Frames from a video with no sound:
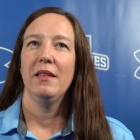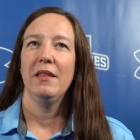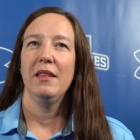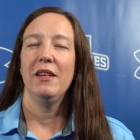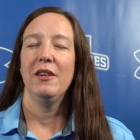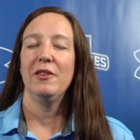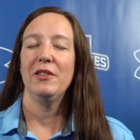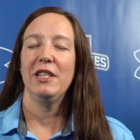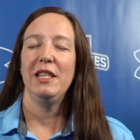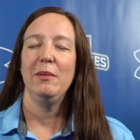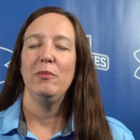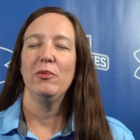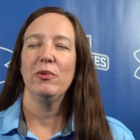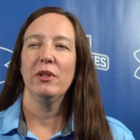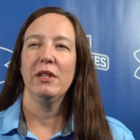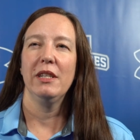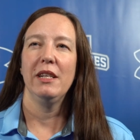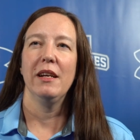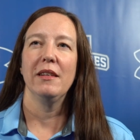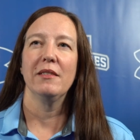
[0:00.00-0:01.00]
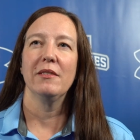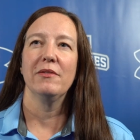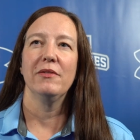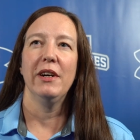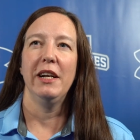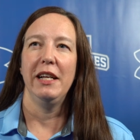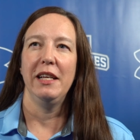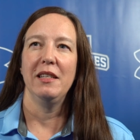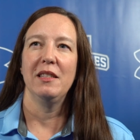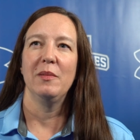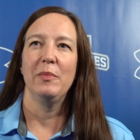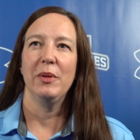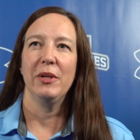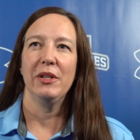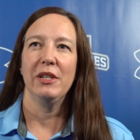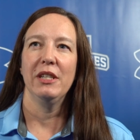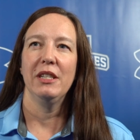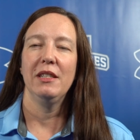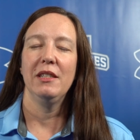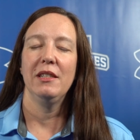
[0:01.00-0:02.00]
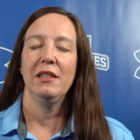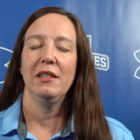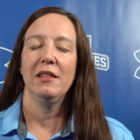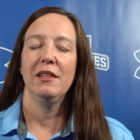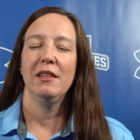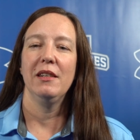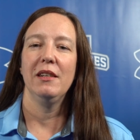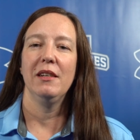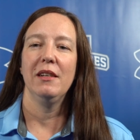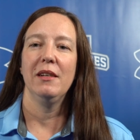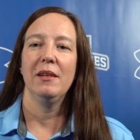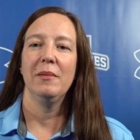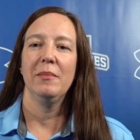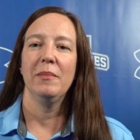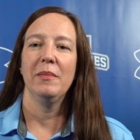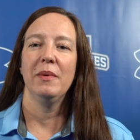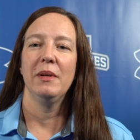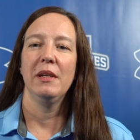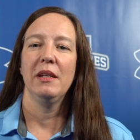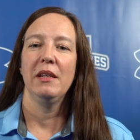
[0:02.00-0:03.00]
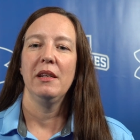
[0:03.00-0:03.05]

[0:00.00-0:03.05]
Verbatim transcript: That our team really has a fighting spirit. Um,